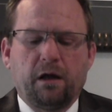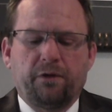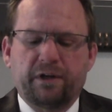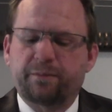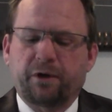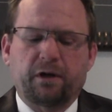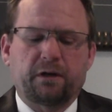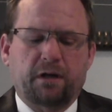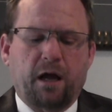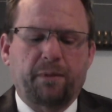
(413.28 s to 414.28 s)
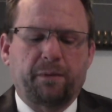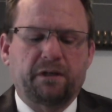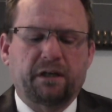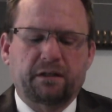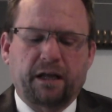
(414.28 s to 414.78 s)
This period of time may be
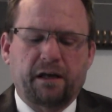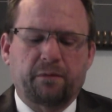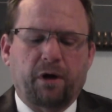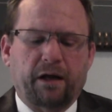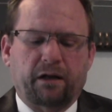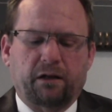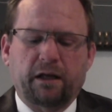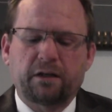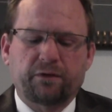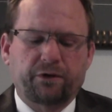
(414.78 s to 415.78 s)
dictated by a collective